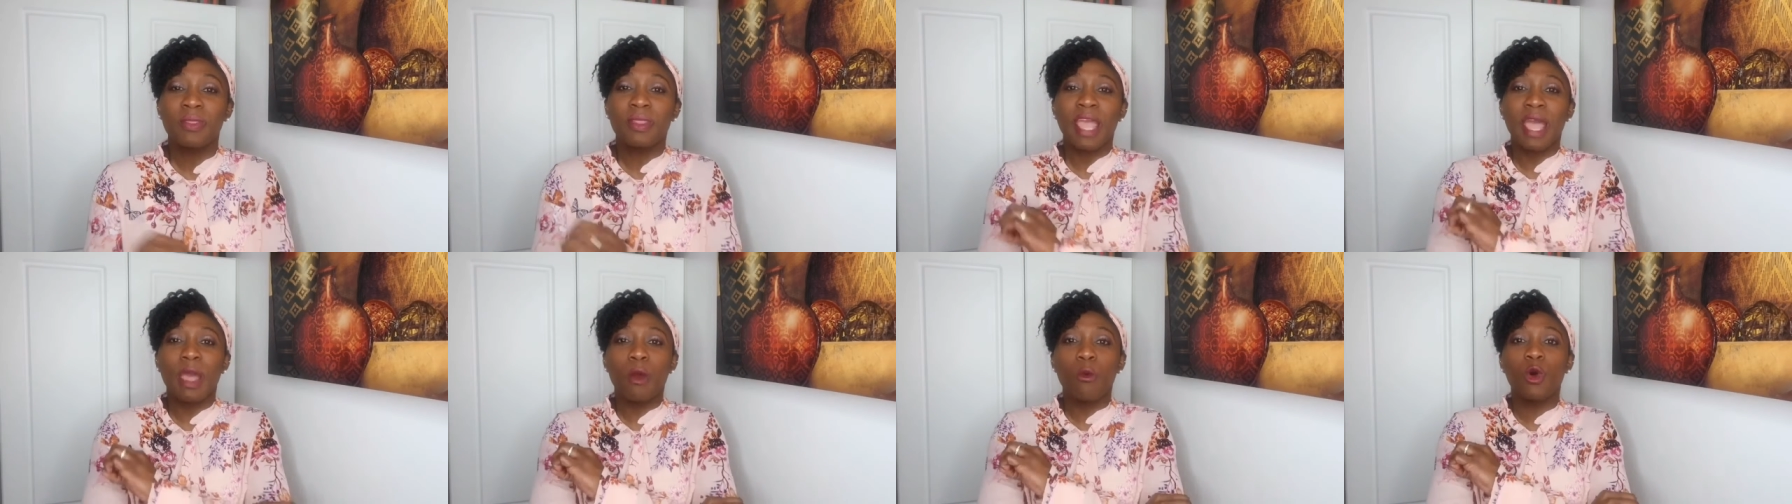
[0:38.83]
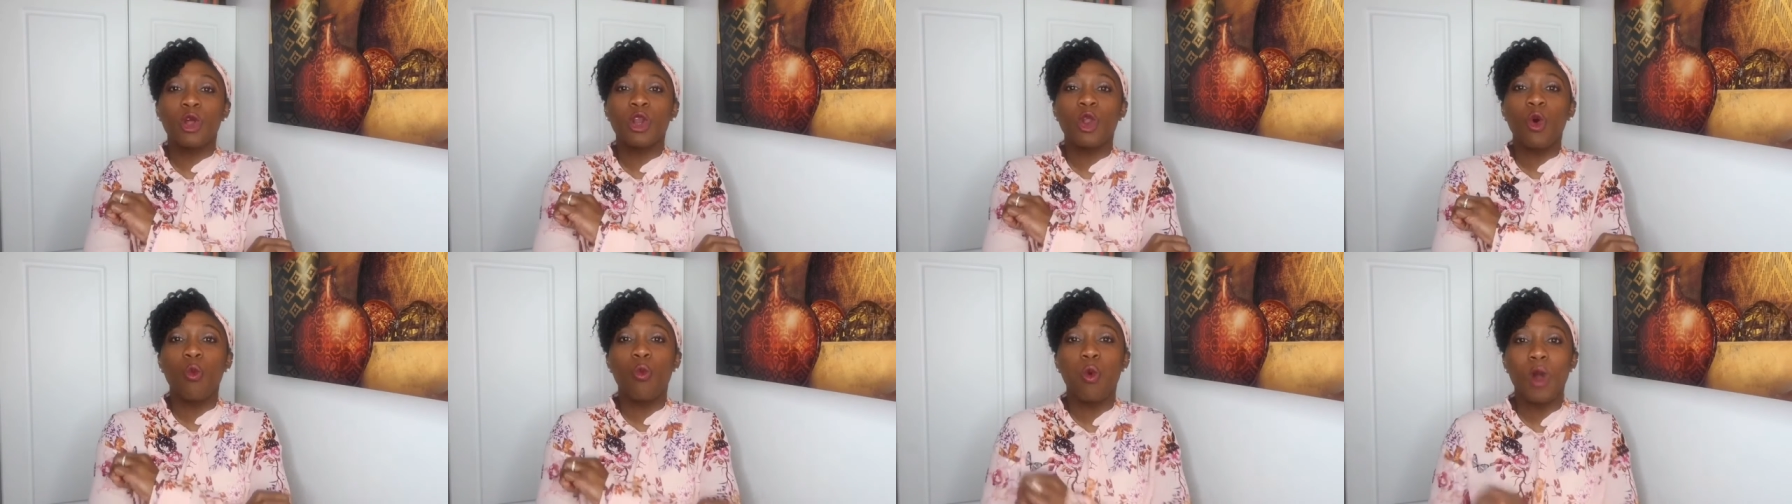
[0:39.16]
I
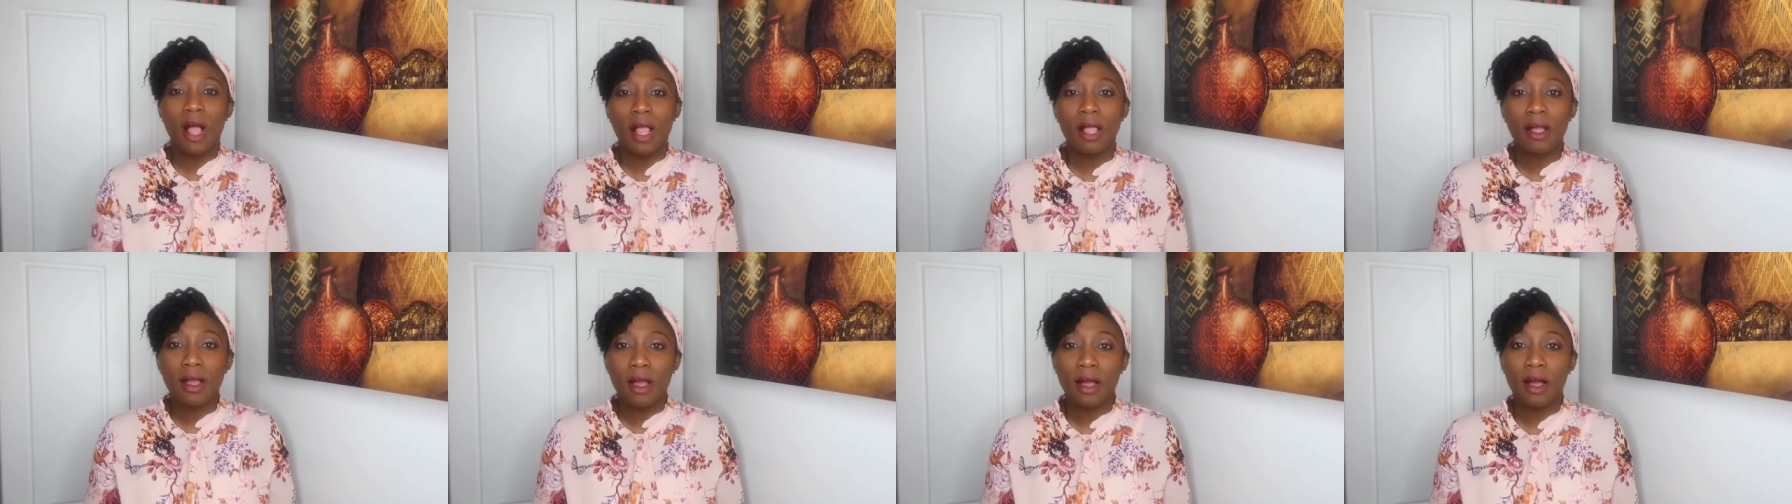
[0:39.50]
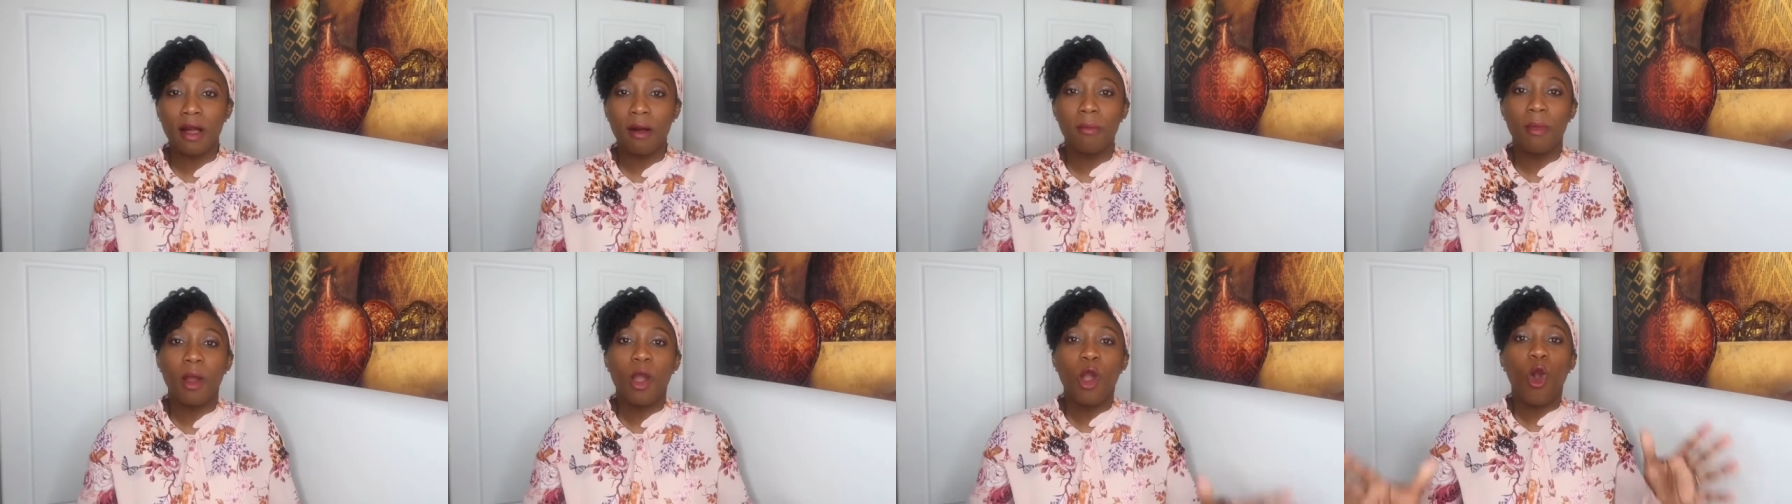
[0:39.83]
want to
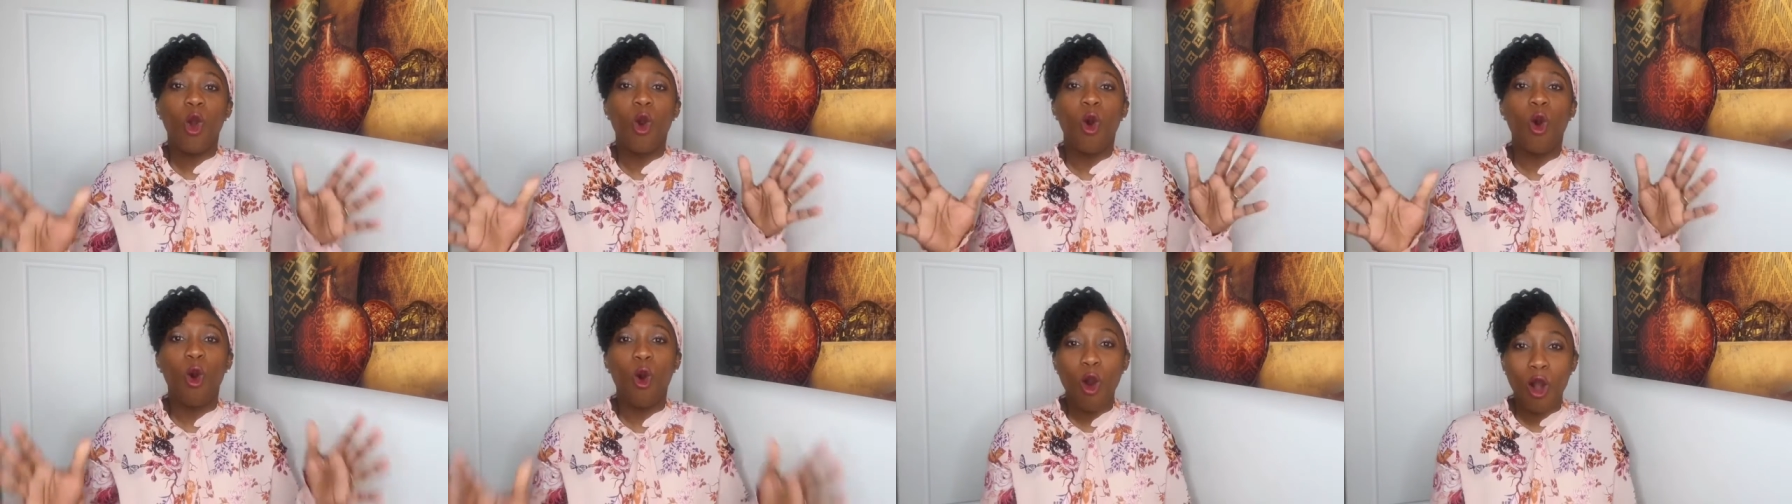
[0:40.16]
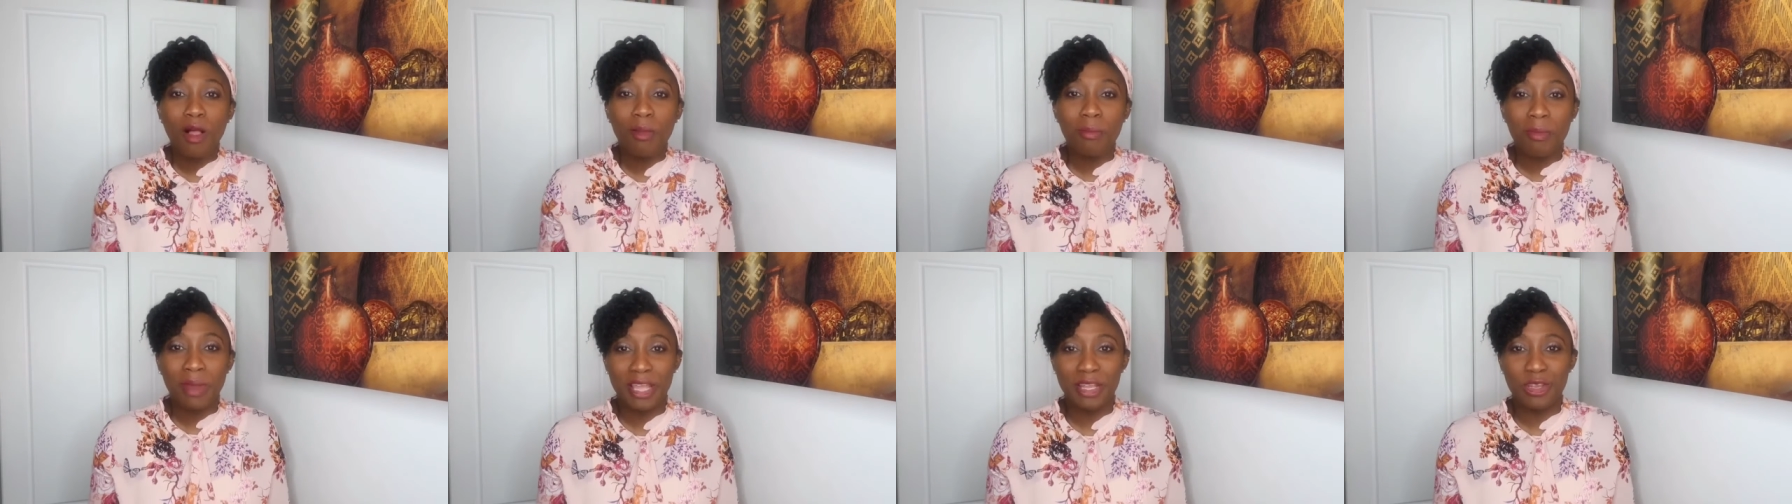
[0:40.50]
welcome
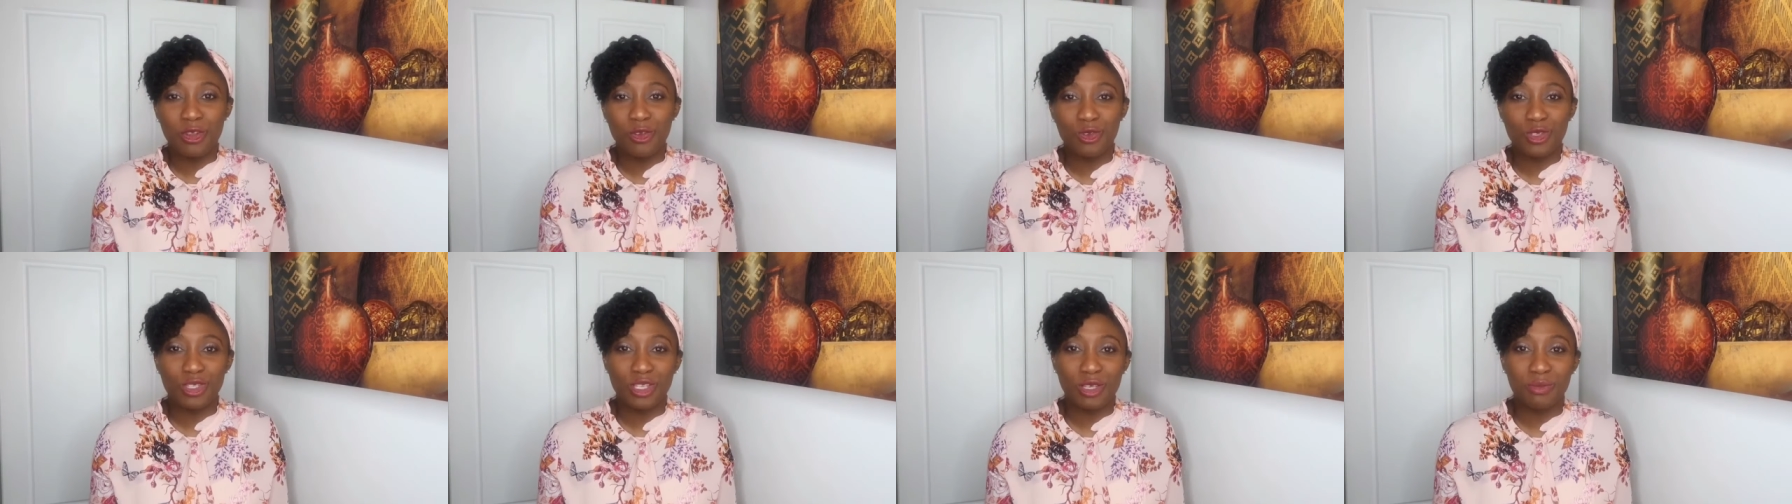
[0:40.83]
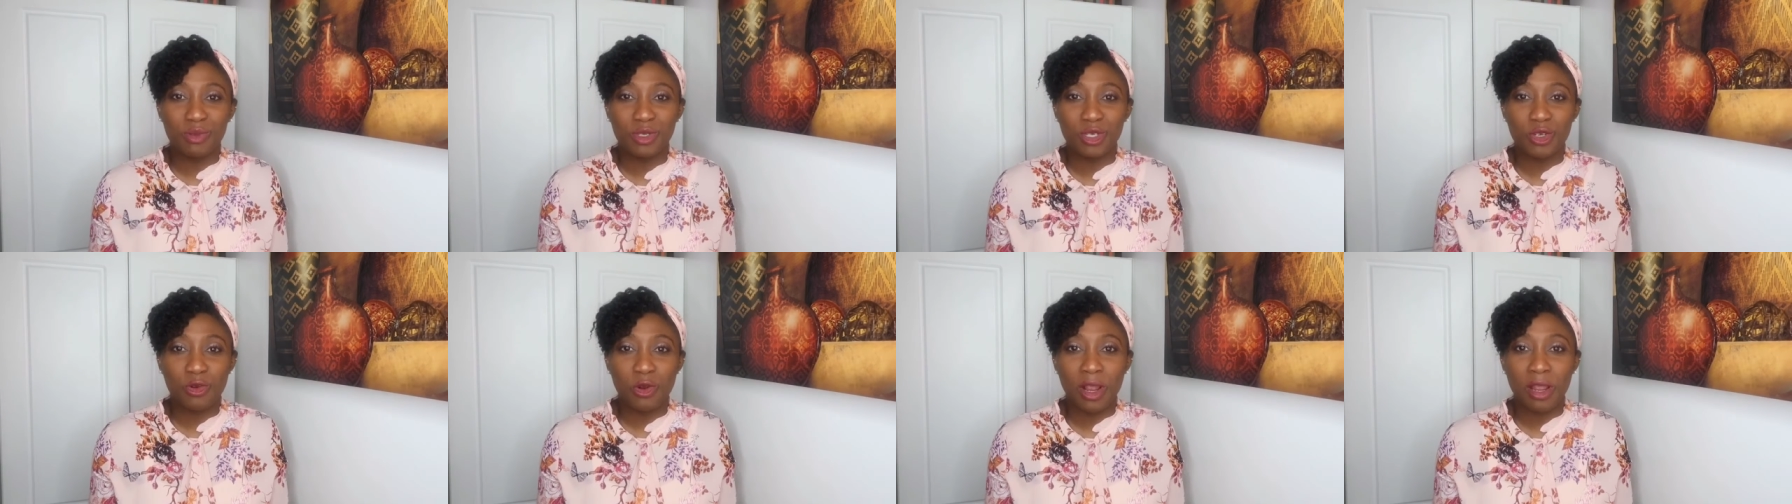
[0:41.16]
all my new
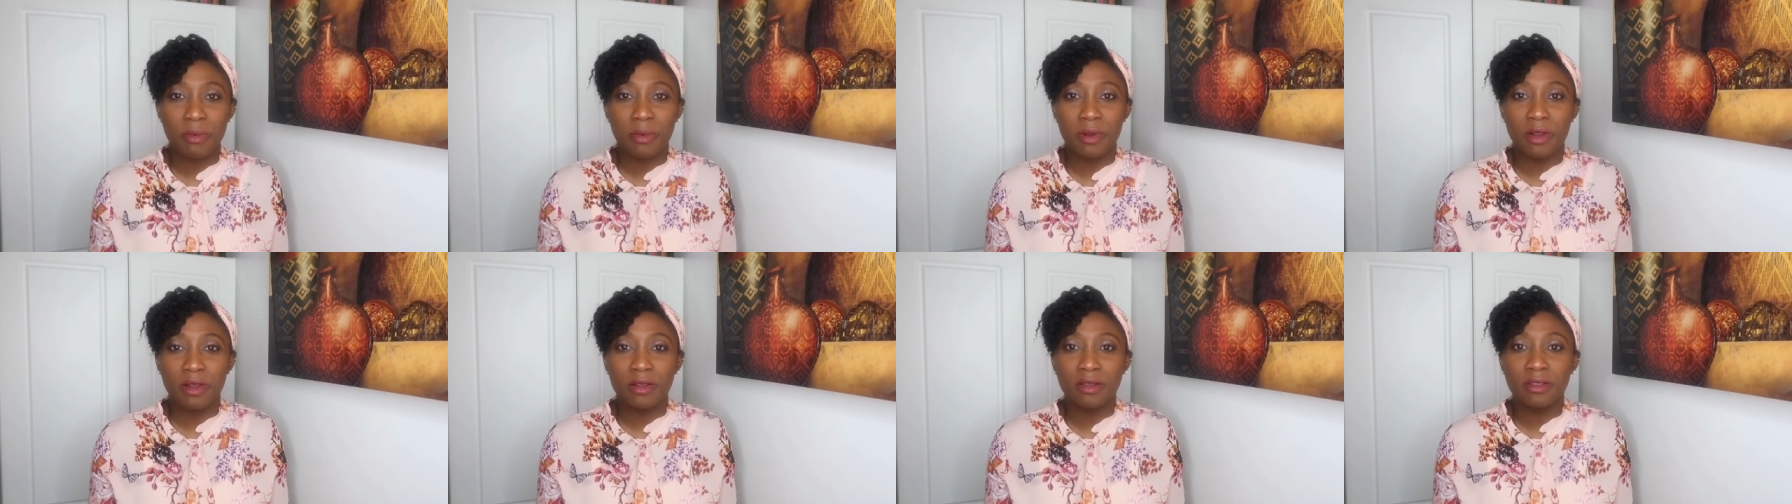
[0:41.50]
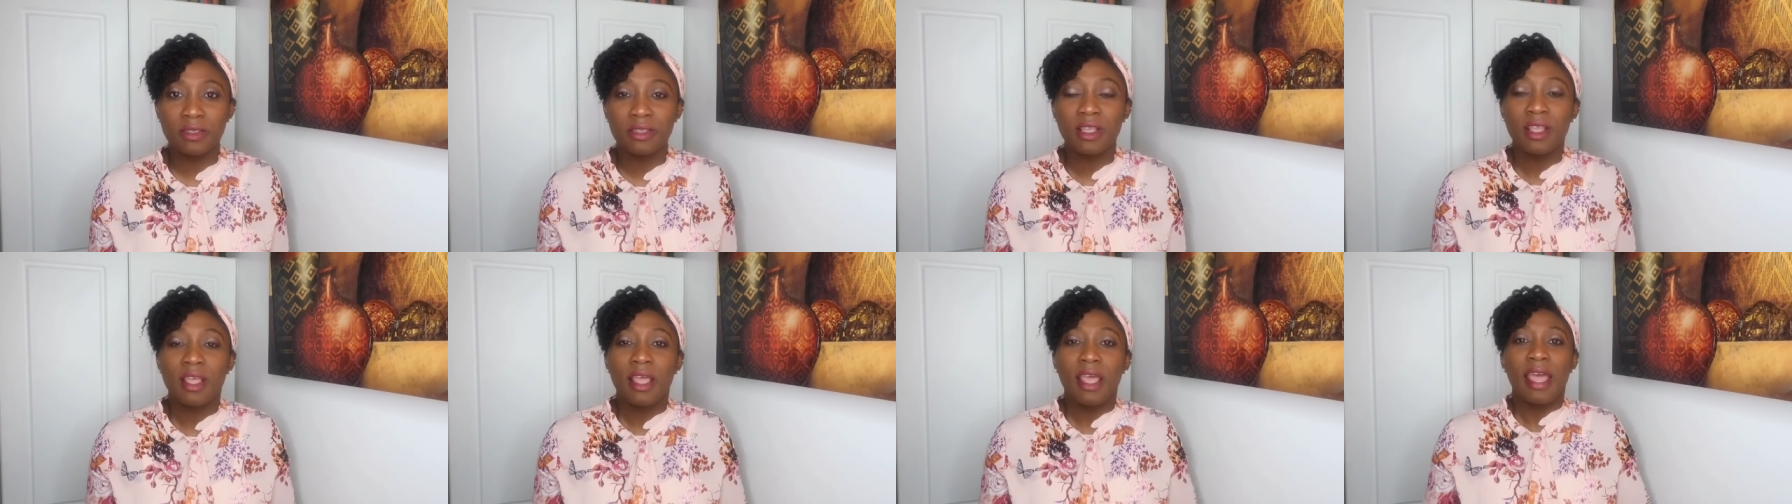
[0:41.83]
subscribers,